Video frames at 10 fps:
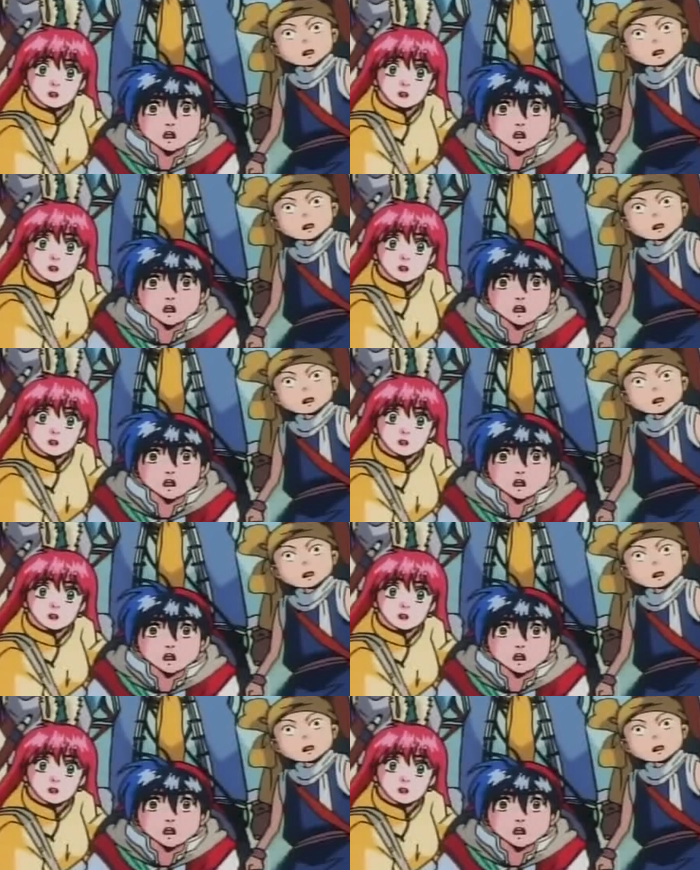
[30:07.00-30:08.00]

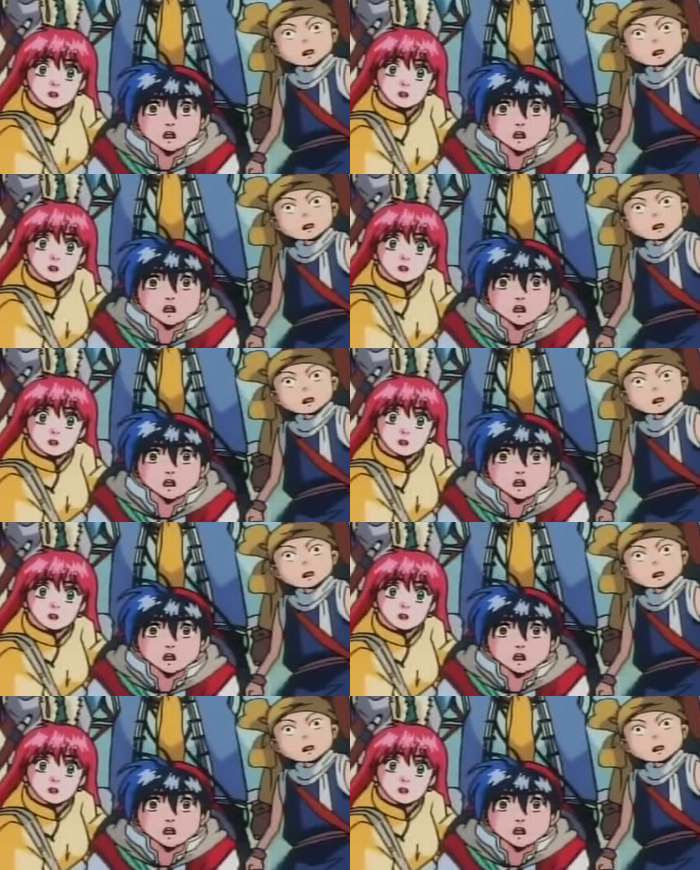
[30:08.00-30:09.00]

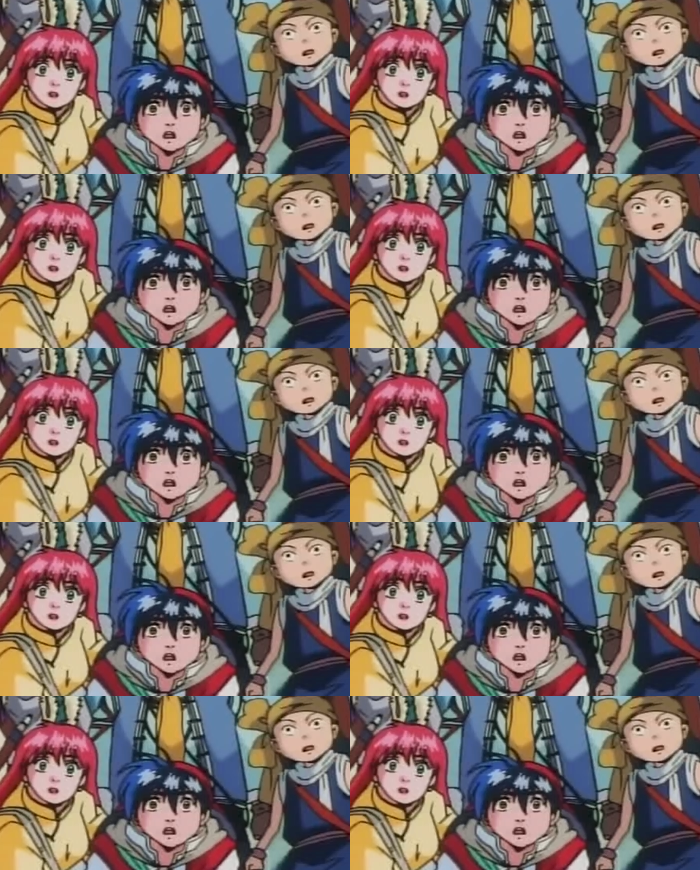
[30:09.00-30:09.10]
(silence)